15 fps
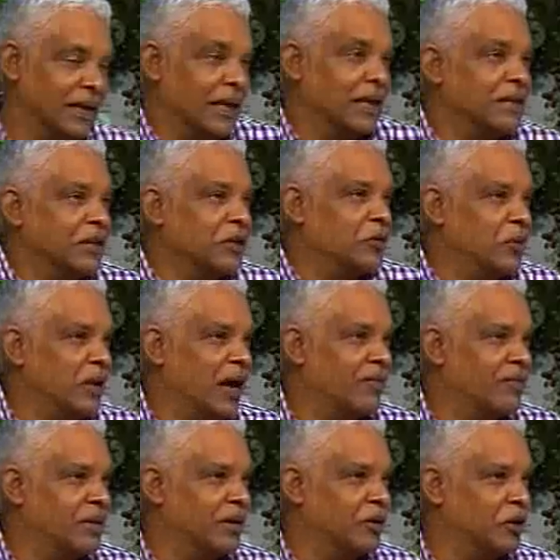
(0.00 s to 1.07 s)
anything you'll
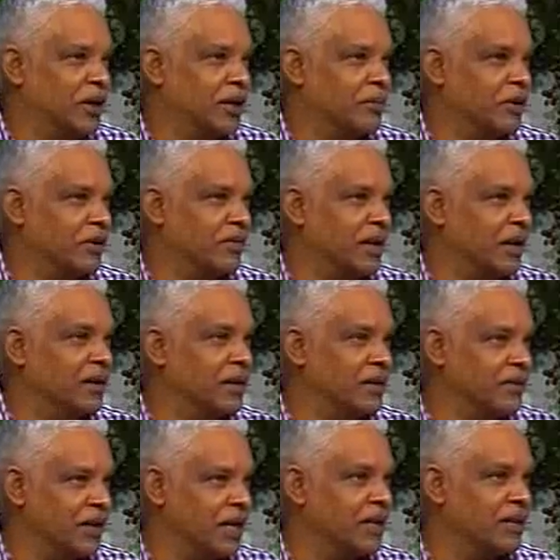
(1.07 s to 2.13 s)
hit a bit of
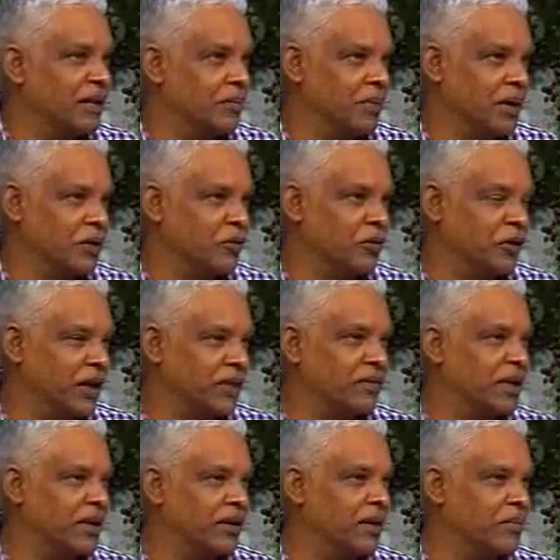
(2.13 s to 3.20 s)
negative in anything, but you take the
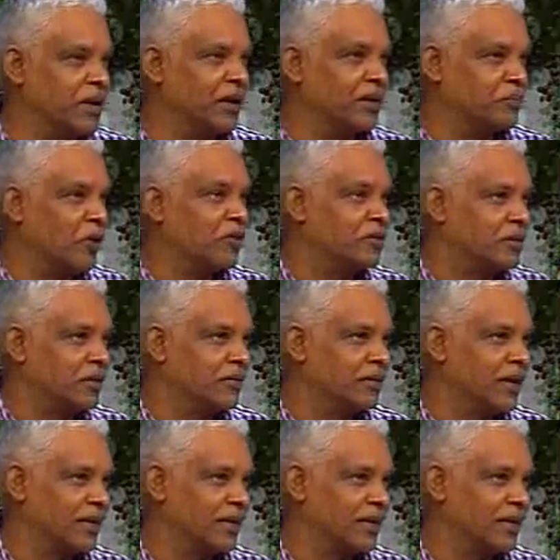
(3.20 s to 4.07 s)
negative and make it positive.